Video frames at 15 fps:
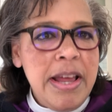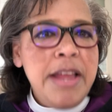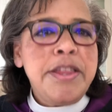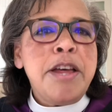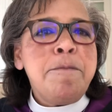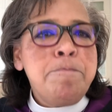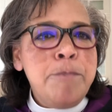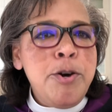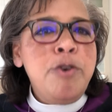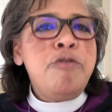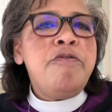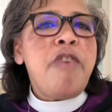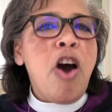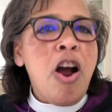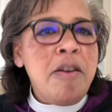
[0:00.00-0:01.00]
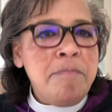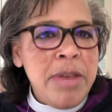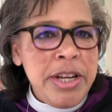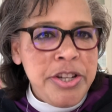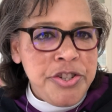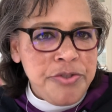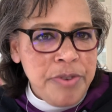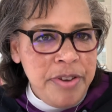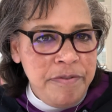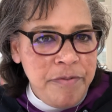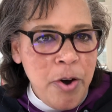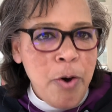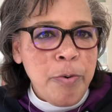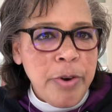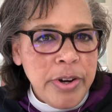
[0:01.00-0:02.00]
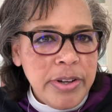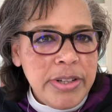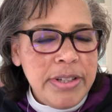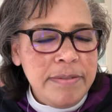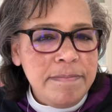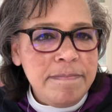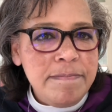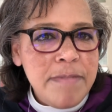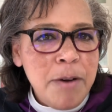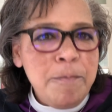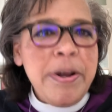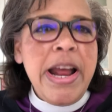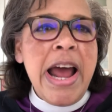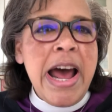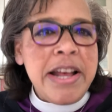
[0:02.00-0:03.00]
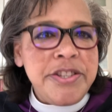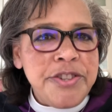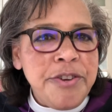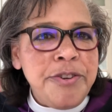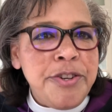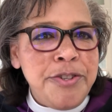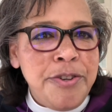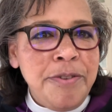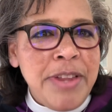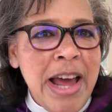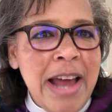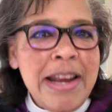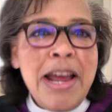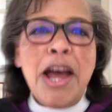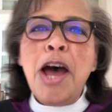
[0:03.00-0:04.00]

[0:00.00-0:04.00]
that move our ministry forward. We ask you to do that.